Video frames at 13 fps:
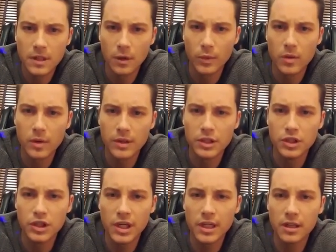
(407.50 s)
we going
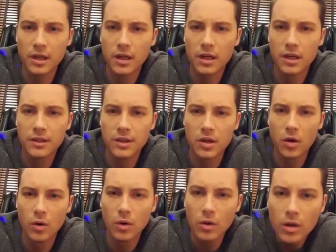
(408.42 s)
to
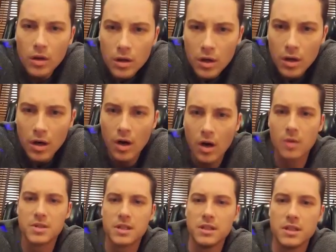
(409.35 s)
Nicole
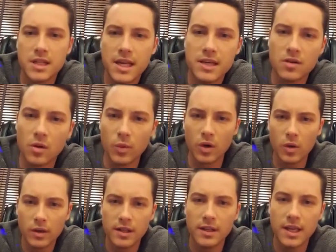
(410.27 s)
Harmson says, are we
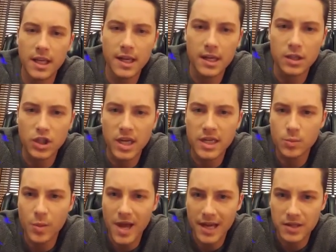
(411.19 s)
going to dig into Jay's
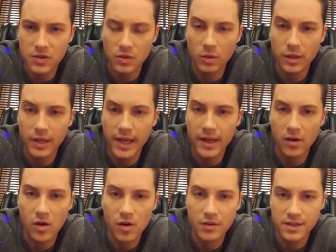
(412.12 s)
backstory at
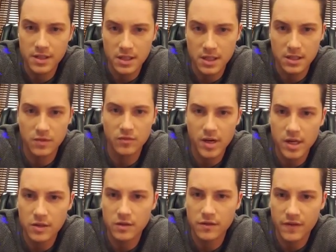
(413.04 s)
all this season?
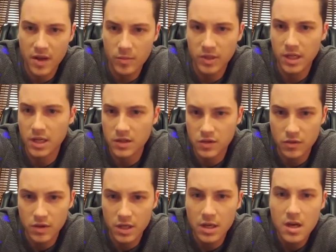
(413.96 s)
Rangers, family,
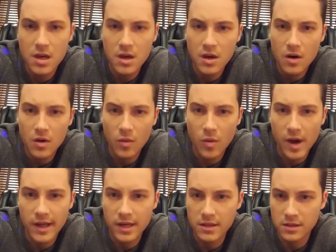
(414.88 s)
history,
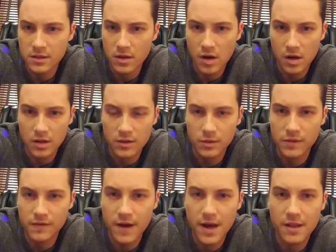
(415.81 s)
why he doesn't talk to
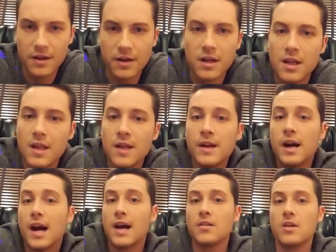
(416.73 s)
his father.
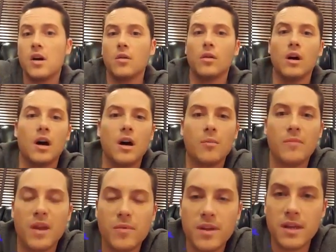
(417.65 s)
I don't know.
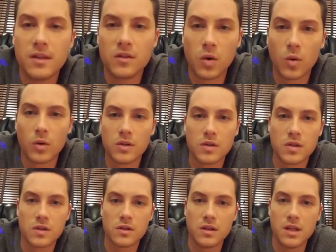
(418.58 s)
Maybe
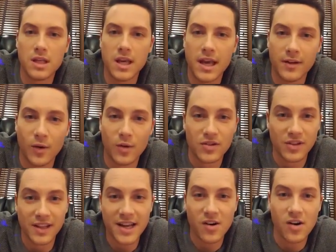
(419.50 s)
towards the end. Oh, there's
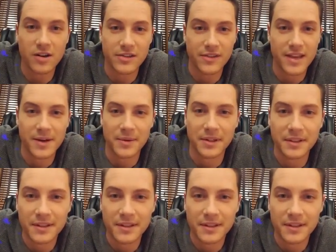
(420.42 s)
a lot of hearts for that one.